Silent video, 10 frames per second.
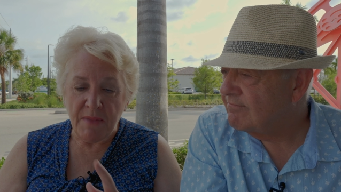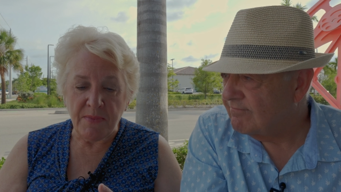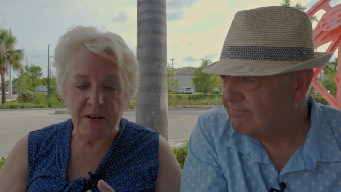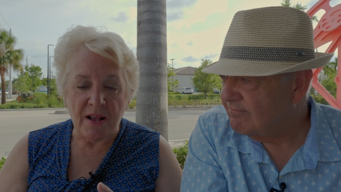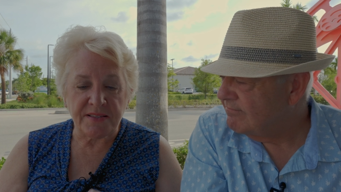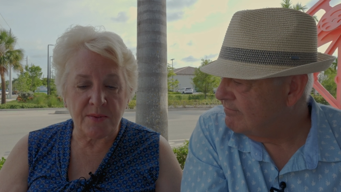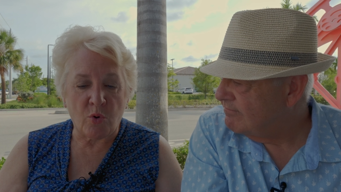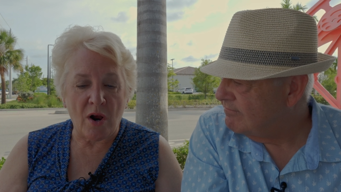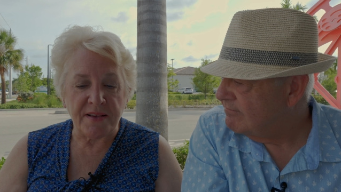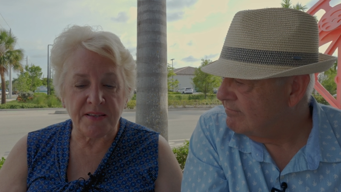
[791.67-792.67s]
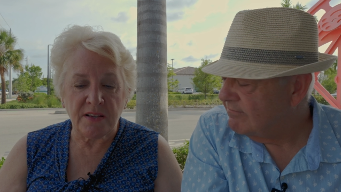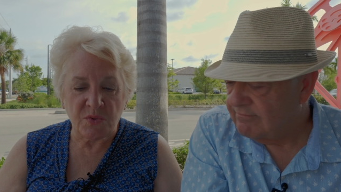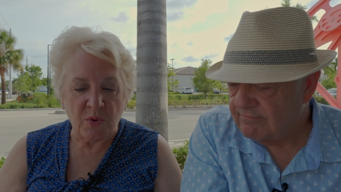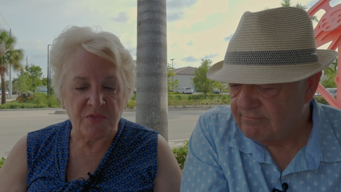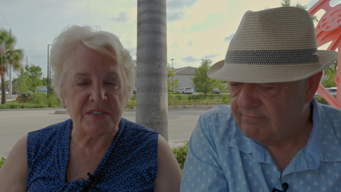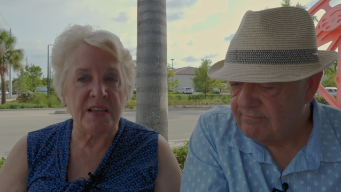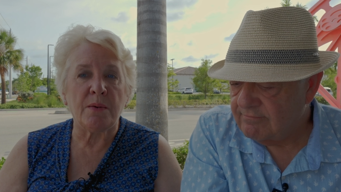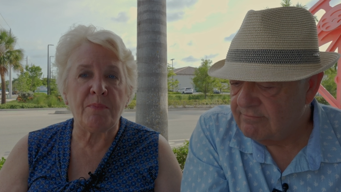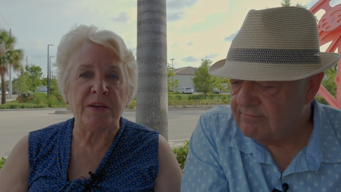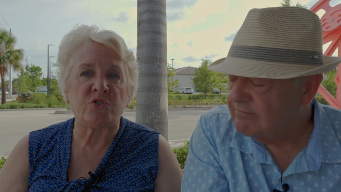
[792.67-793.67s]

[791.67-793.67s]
Speaker 1: maybe not surprising, because we've seen a big